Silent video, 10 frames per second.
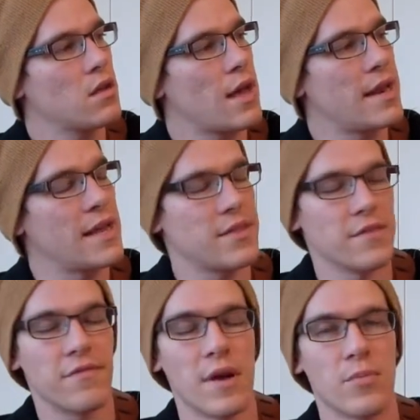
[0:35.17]
and hit the
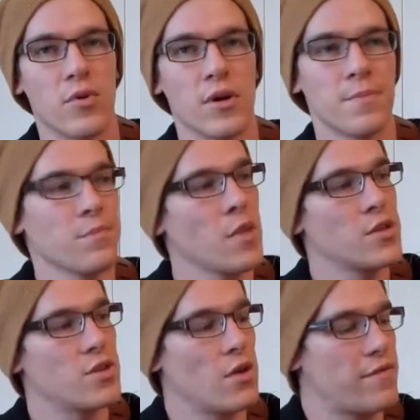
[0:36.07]
fretboard.
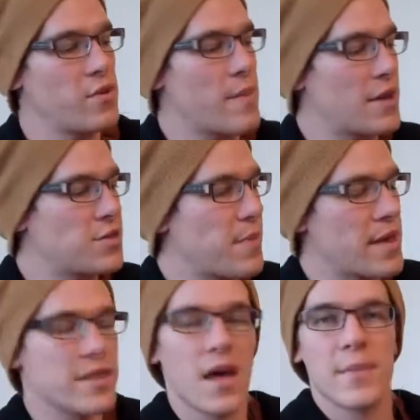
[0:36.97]
So if you imagine my
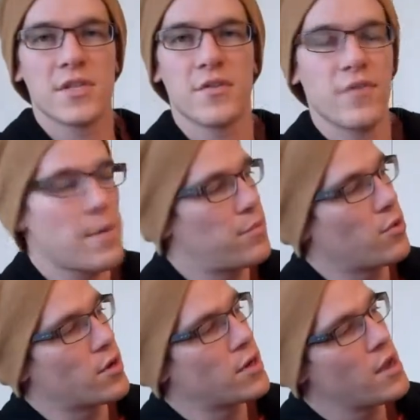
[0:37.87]
thumb is the
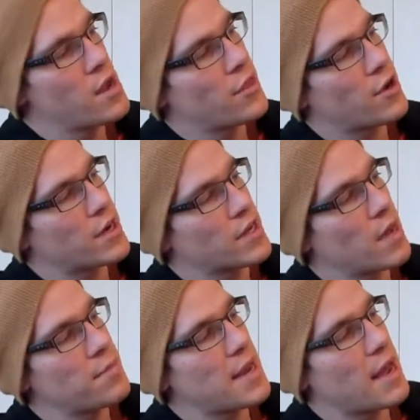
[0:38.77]
fretboard, they're going to
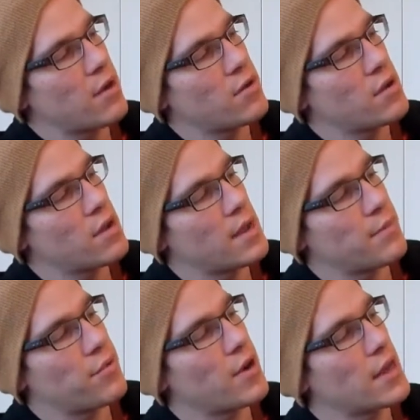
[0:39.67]
come down and
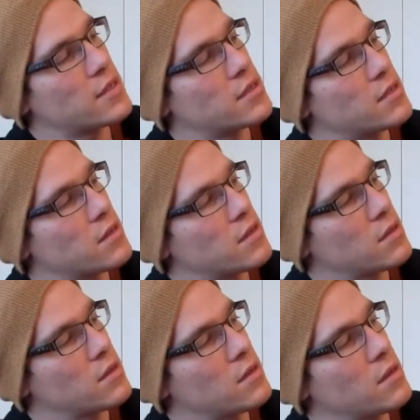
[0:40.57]
press,
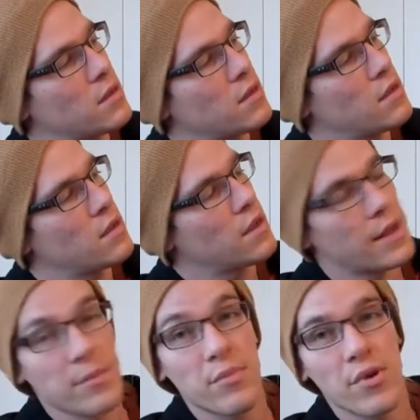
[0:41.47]

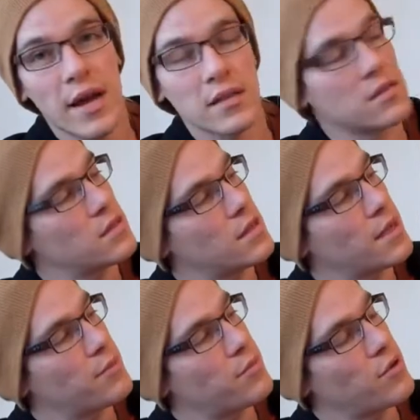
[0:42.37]
and press,
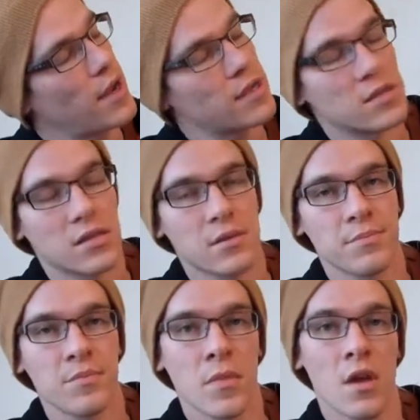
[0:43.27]
and press.
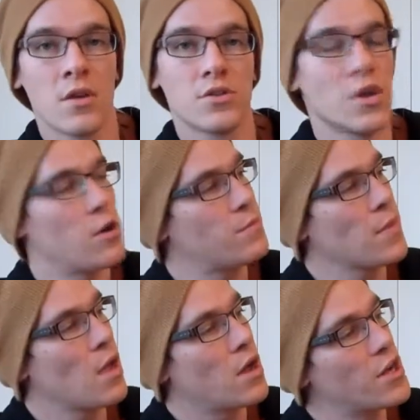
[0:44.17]
So
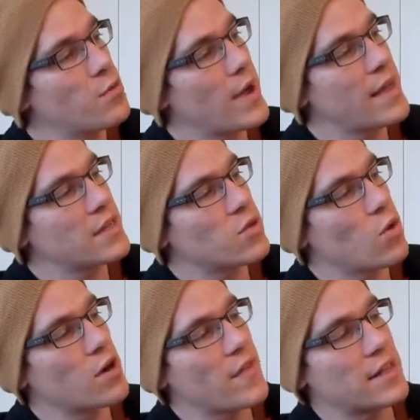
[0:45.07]
a good way to work
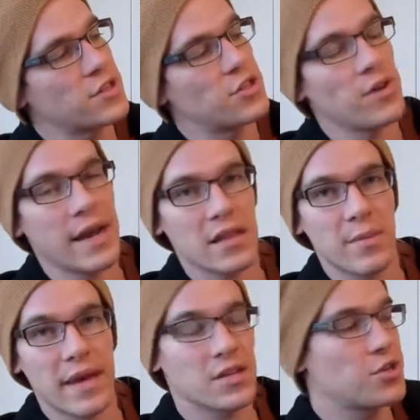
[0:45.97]
on that strength,
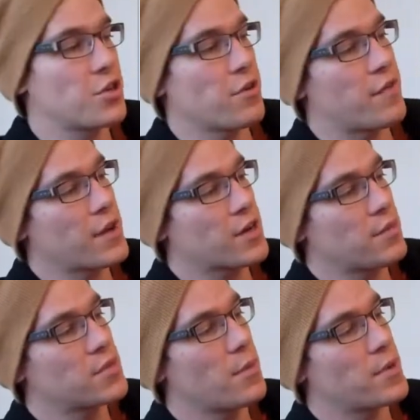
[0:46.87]
making sure your finger
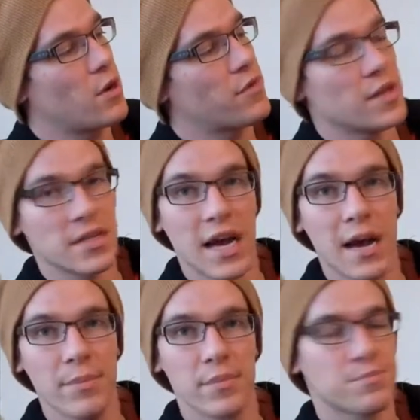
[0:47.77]
comes up and over the top,